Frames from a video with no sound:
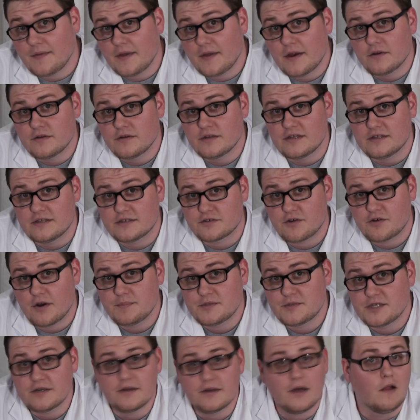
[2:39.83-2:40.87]
there in the
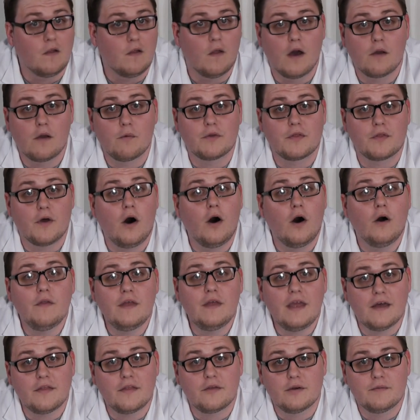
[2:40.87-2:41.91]
description, along with all
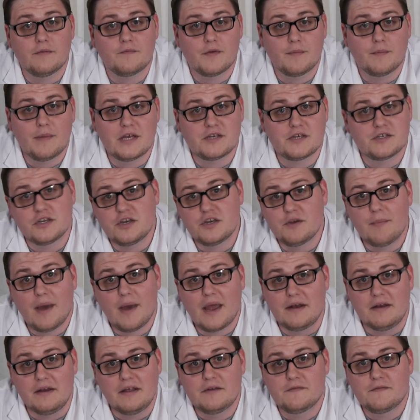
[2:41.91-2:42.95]
the other information you
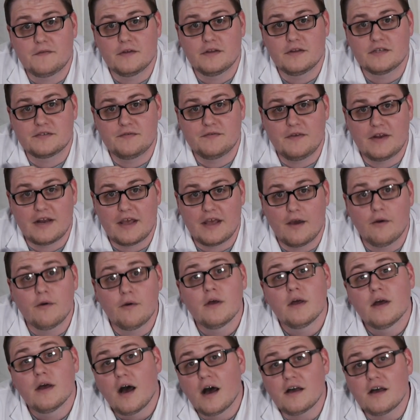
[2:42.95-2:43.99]
might need for this video.
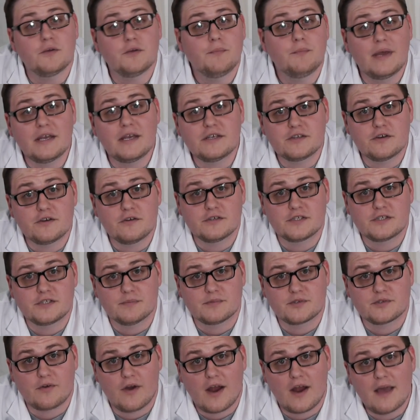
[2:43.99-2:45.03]
Also, make sure you
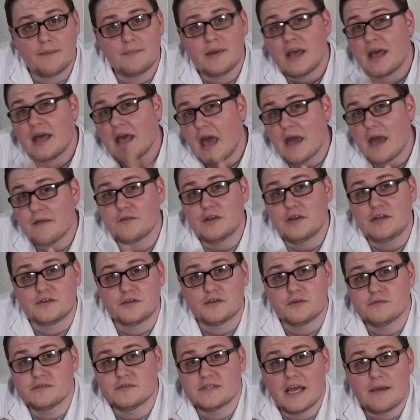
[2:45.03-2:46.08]
subscribe. Every
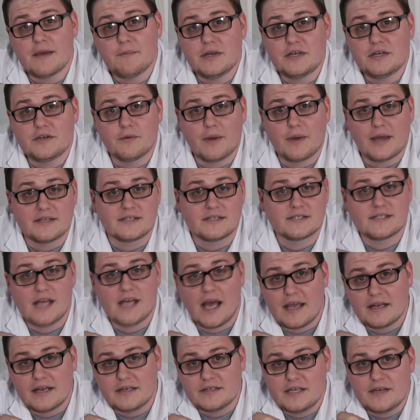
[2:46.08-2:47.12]
Tuesday, we do a
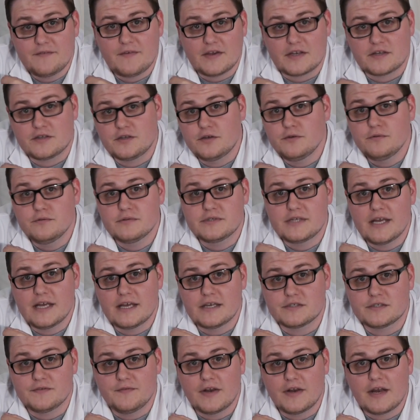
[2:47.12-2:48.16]
Scientific
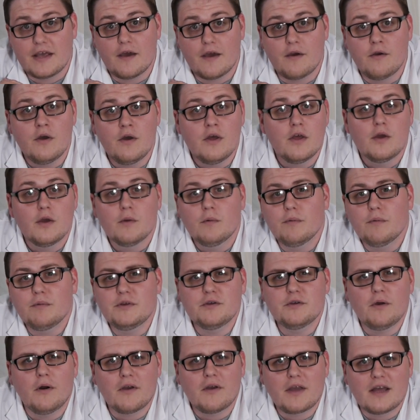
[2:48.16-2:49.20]
Tuesdays video where we
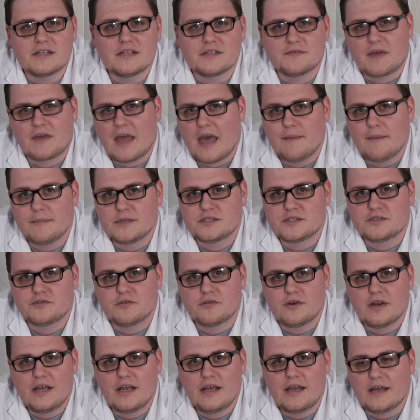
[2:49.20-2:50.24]
do all kinds of
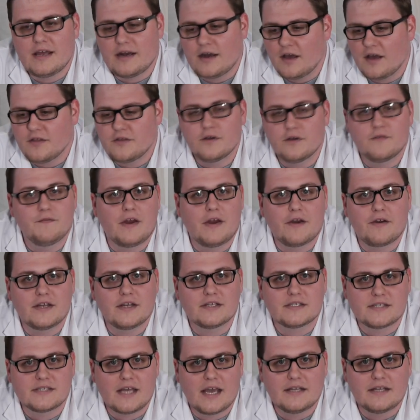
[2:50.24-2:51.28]
chemistry and other
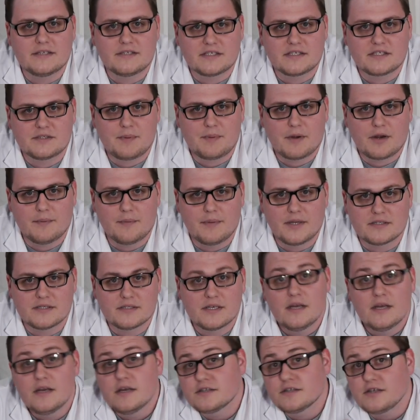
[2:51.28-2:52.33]
various science experiments.
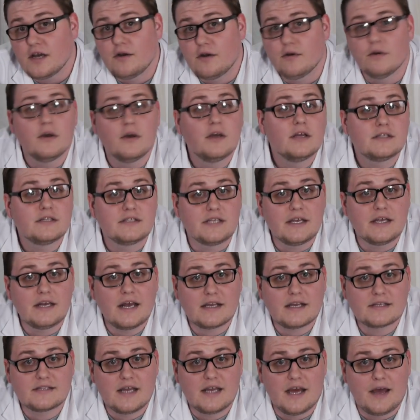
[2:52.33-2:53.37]
So, see you
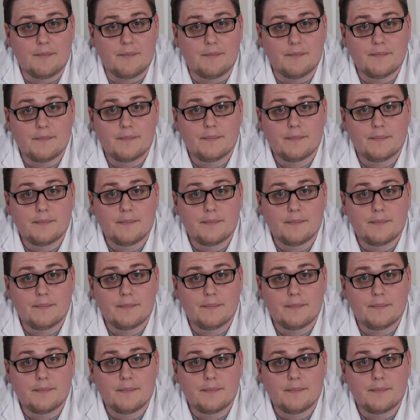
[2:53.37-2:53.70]
next time.